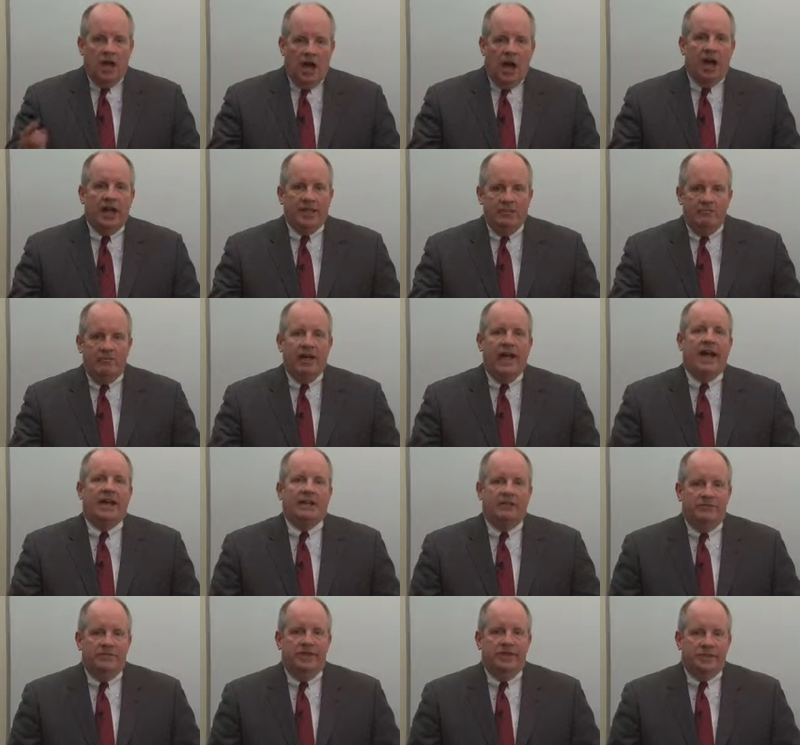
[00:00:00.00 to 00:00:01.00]
high
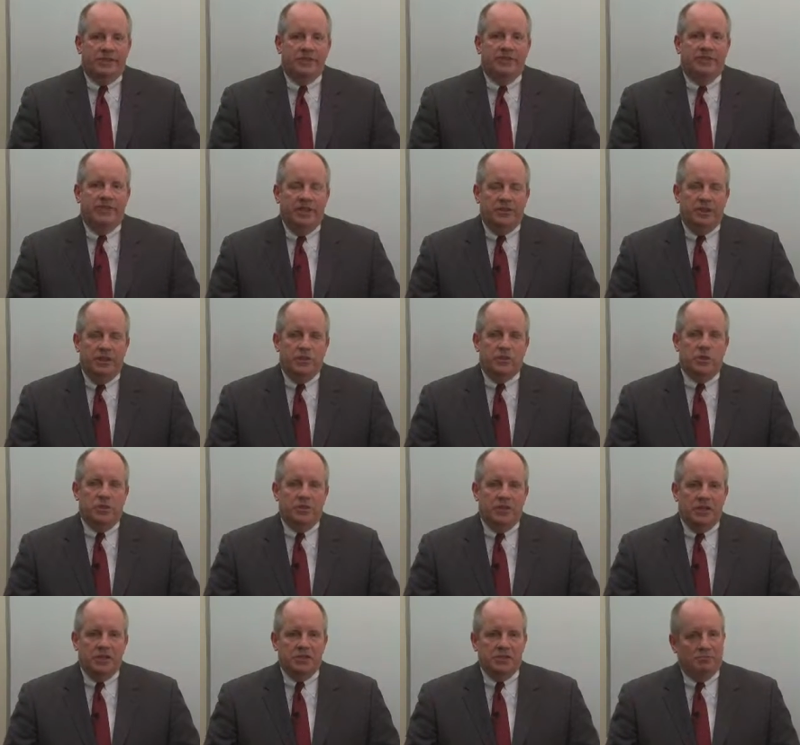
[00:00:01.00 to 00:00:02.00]
impact events. And these are
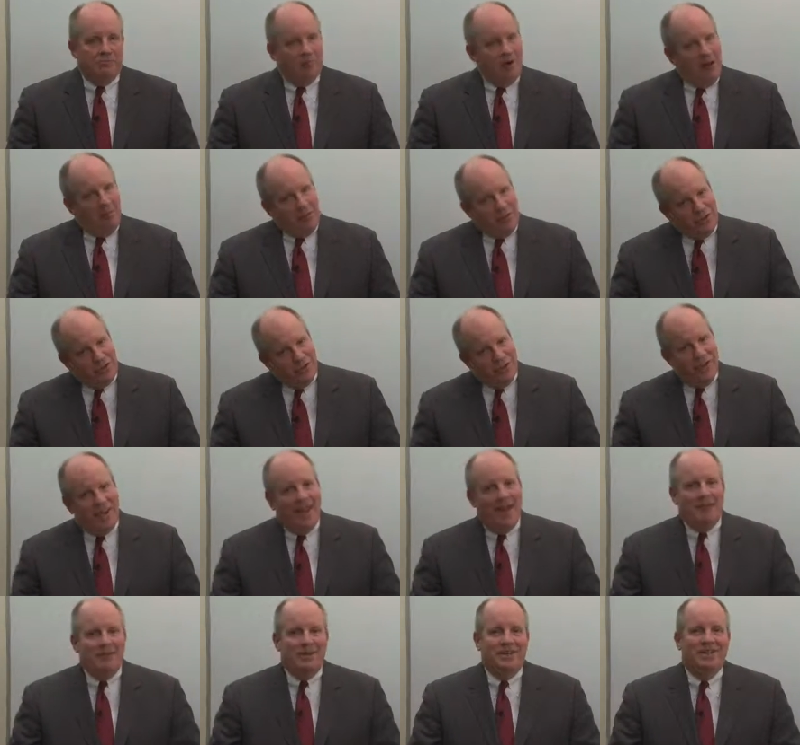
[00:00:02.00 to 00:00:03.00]
things that probably shouldn't
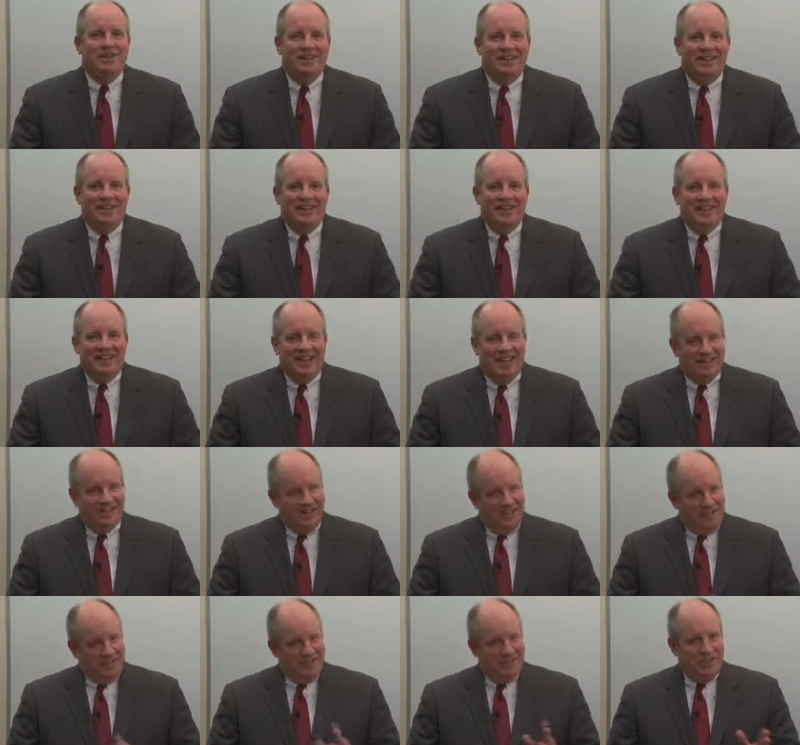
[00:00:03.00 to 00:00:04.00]
happen, and
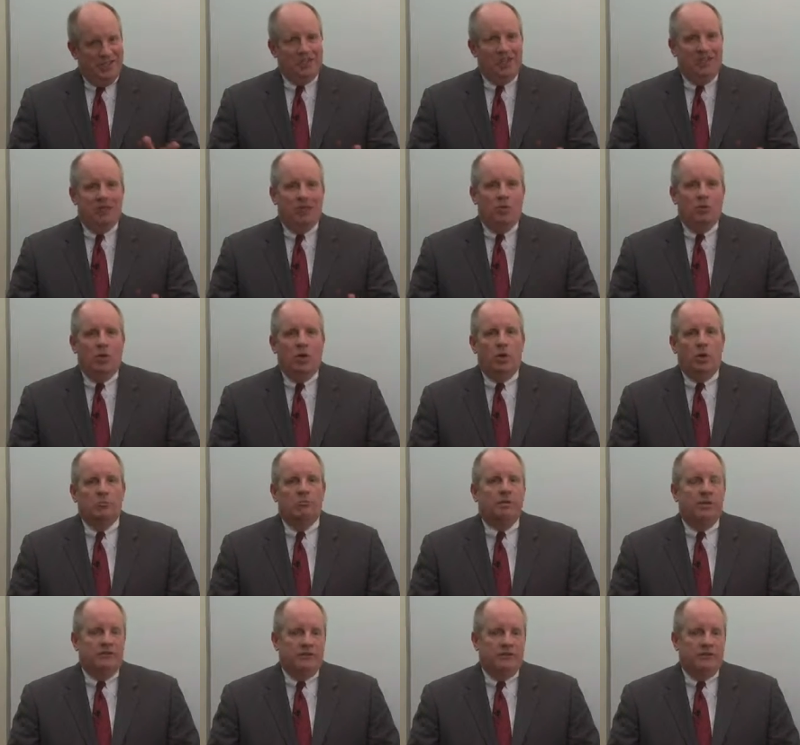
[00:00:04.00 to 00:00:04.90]
statistically, they won't.